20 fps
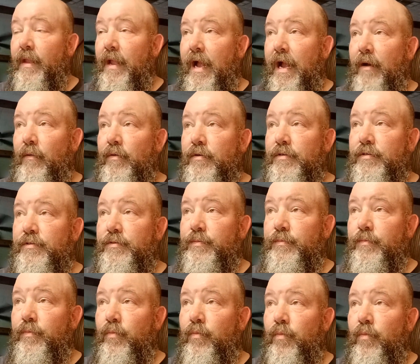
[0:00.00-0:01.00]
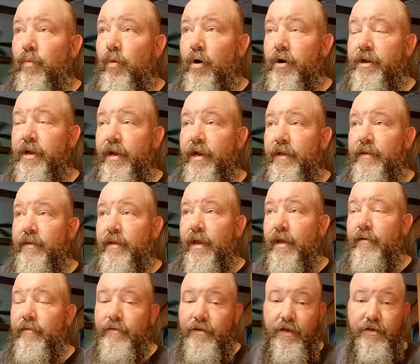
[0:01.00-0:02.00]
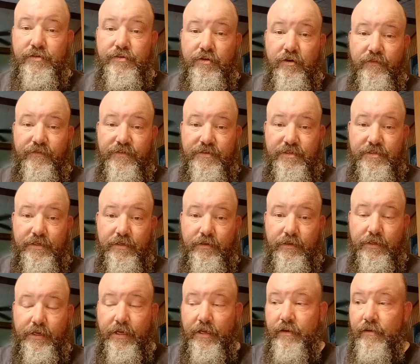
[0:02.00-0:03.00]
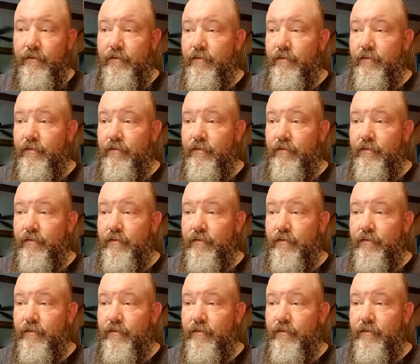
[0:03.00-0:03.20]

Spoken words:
I was working at that industrial facility,